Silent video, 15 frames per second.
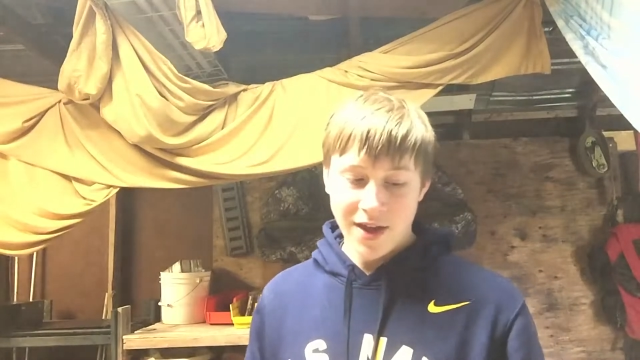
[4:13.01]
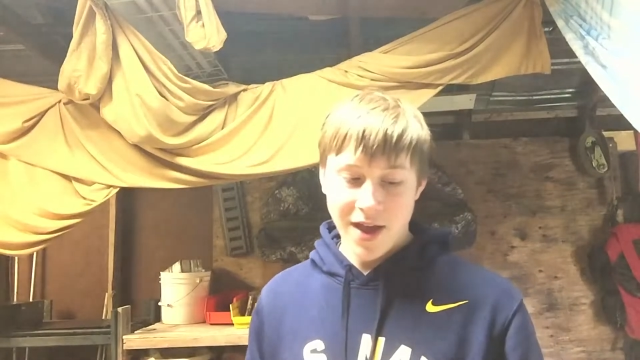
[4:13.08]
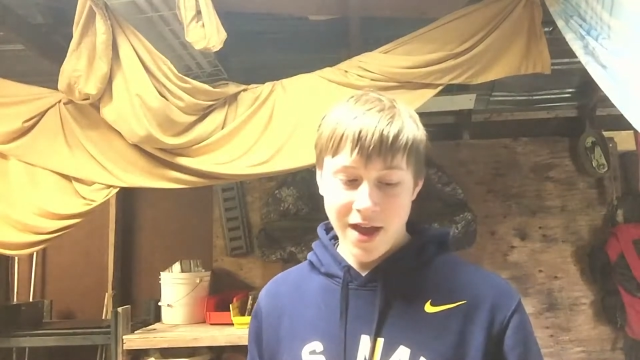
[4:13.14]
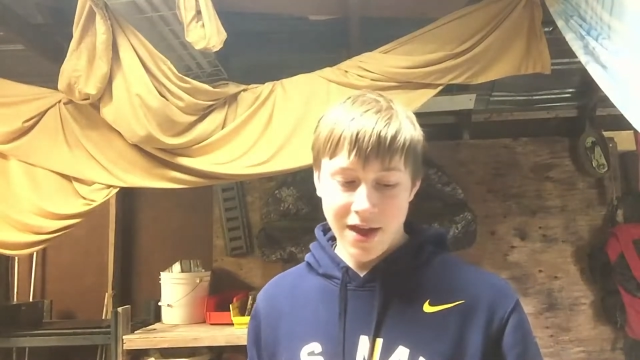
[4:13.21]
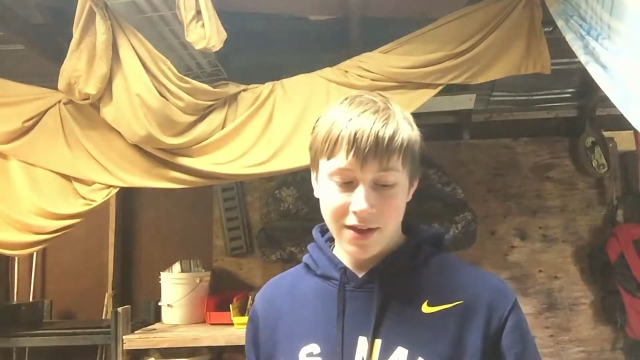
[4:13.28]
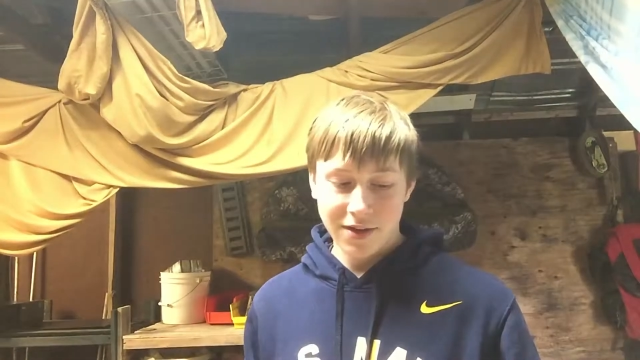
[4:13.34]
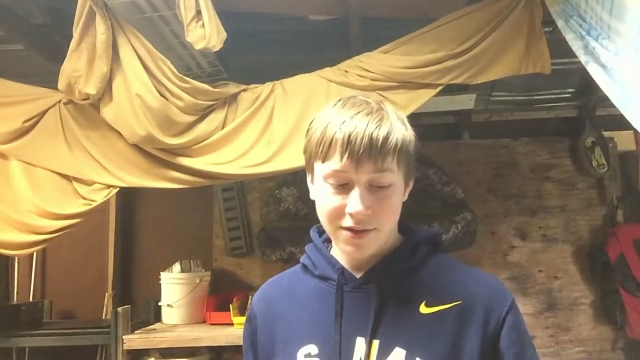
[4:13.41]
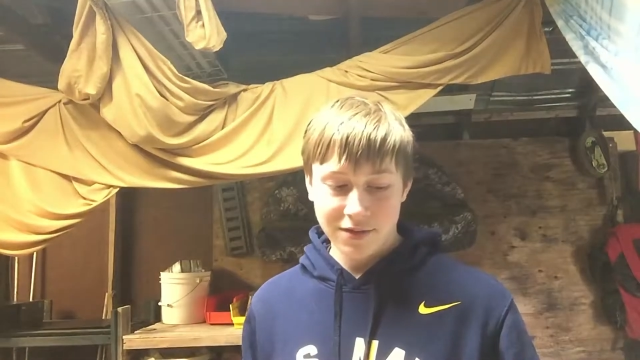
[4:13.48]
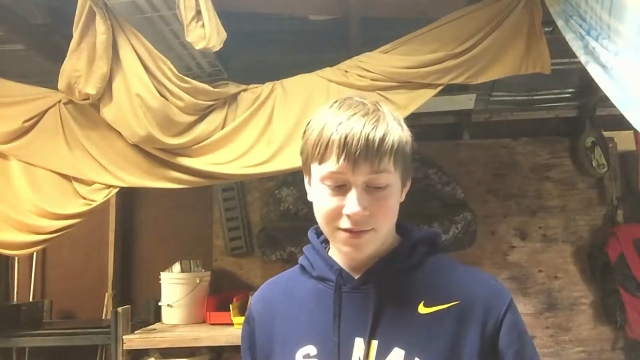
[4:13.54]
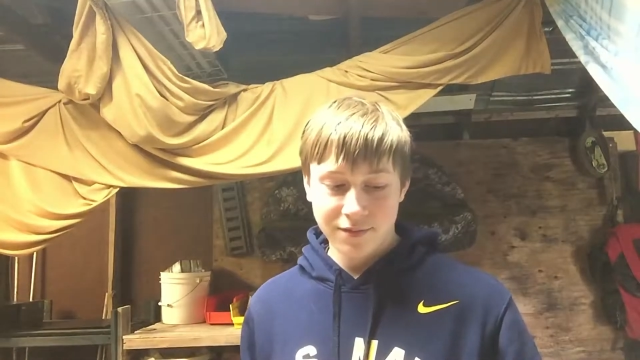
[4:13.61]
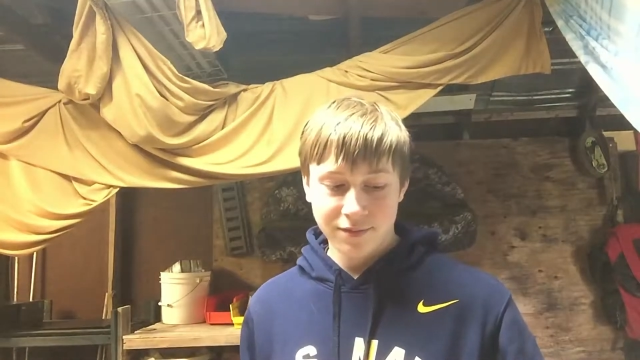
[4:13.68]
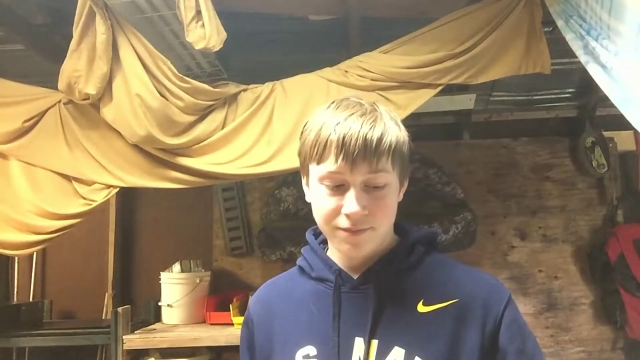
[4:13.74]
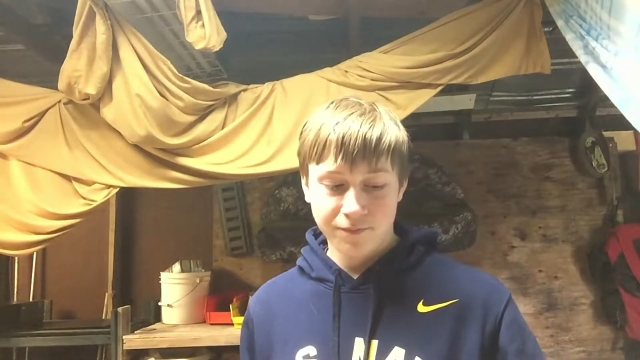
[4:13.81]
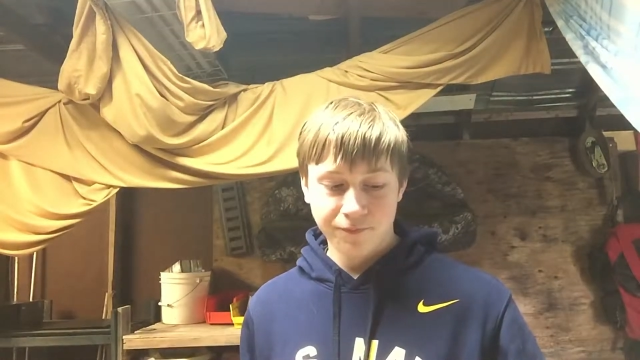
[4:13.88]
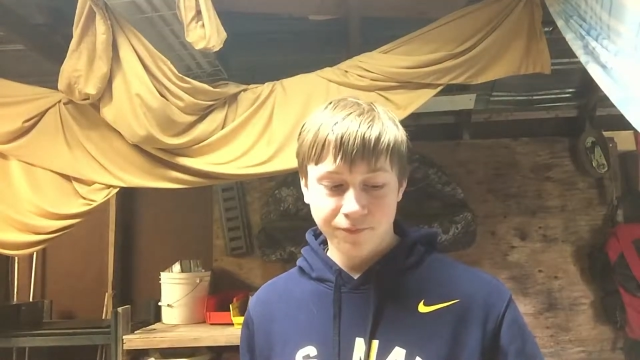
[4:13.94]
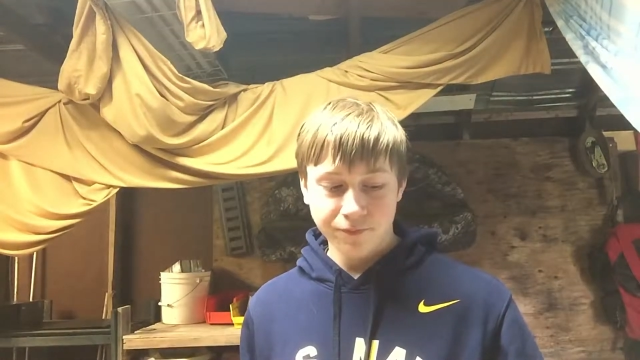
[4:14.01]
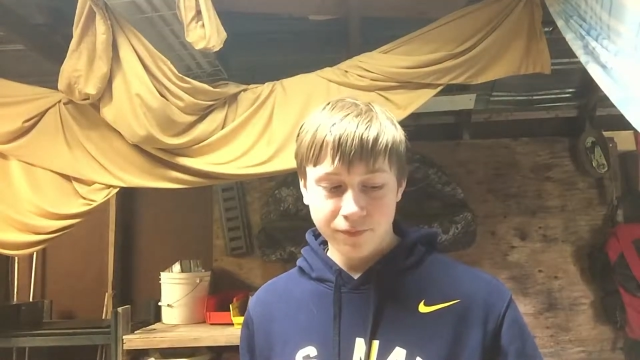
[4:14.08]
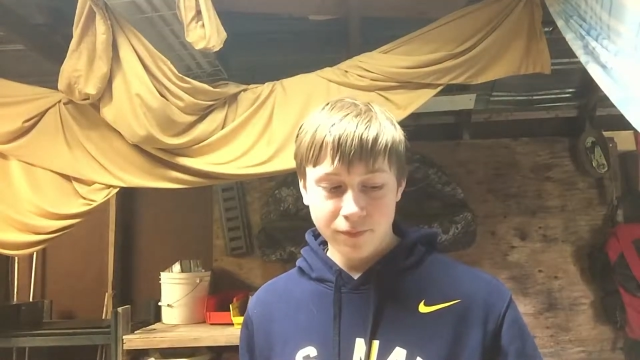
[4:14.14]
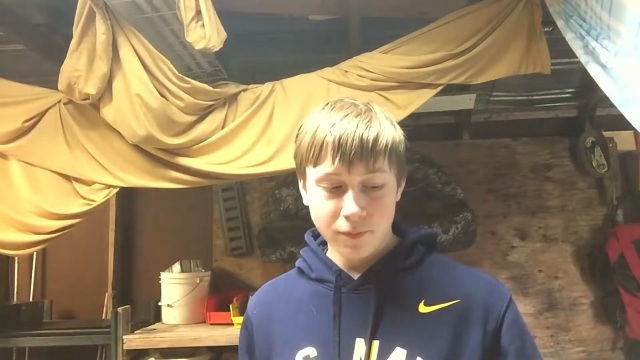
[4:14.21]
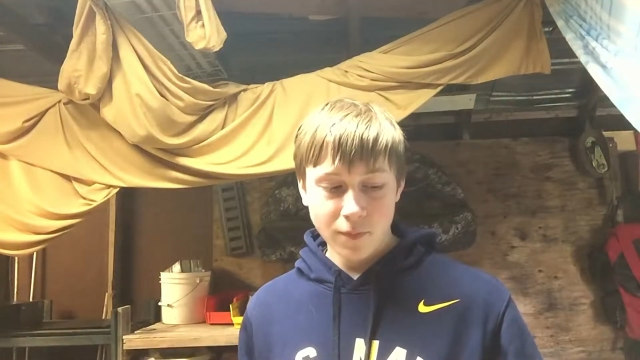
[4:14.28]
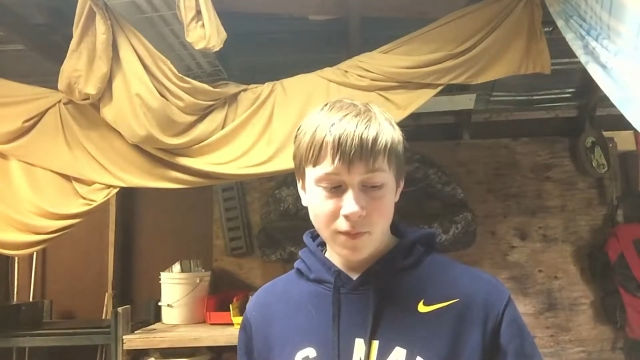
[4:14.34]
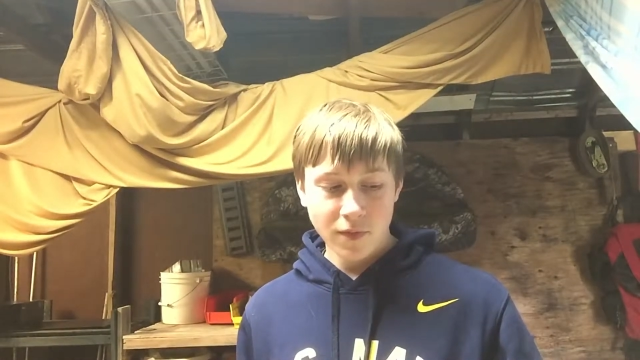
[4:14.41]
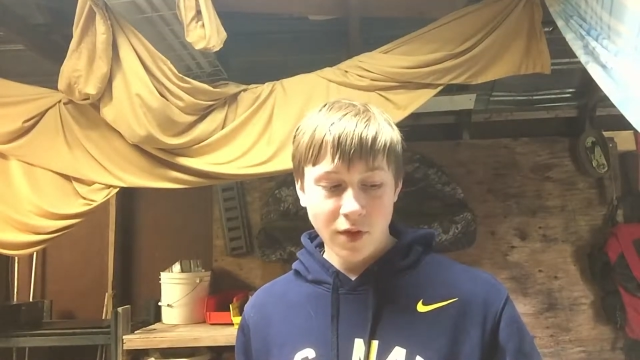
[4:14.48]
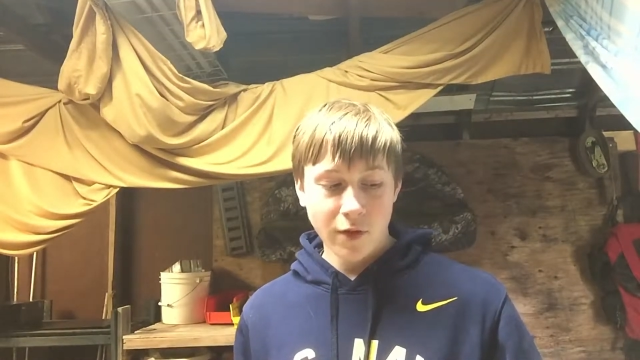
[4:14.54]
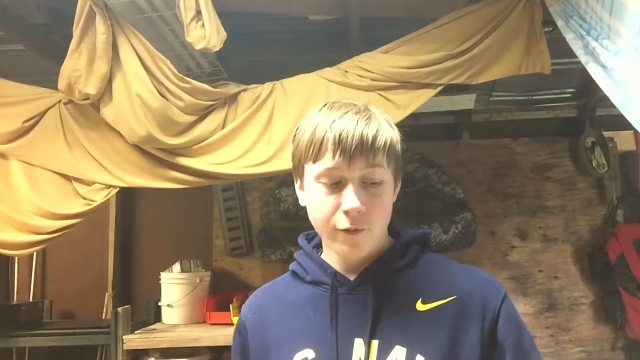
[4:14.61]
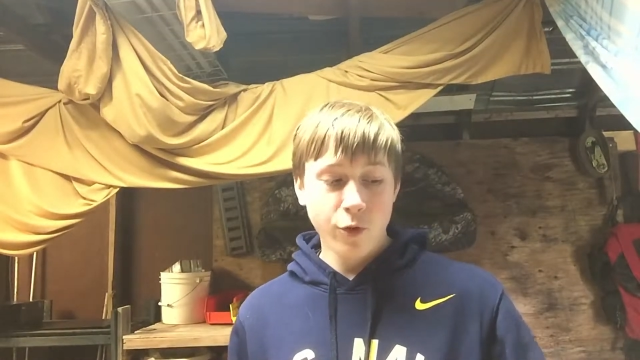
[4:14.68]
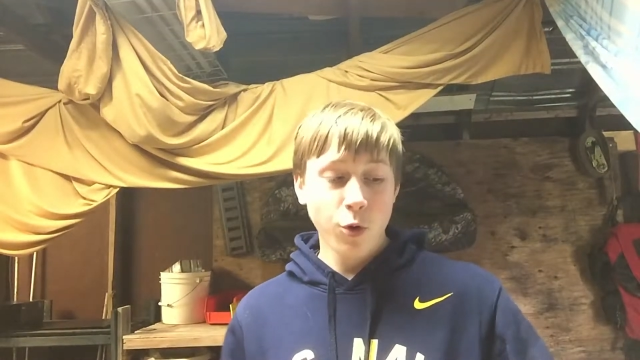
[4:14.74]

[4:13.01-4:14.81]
And of